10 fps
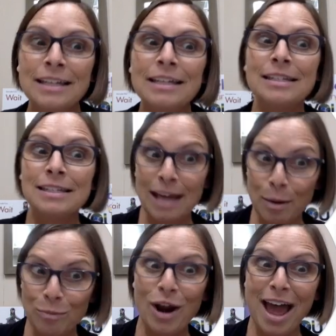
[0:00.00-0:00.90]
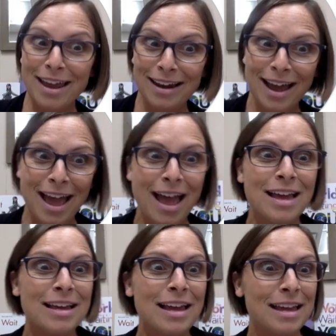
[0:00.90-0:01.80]
Some red
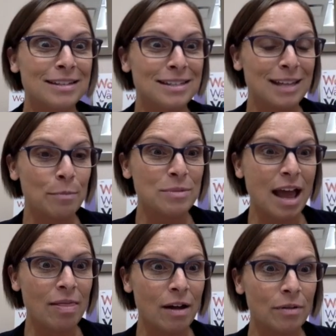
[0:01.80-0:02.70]
and some yellow.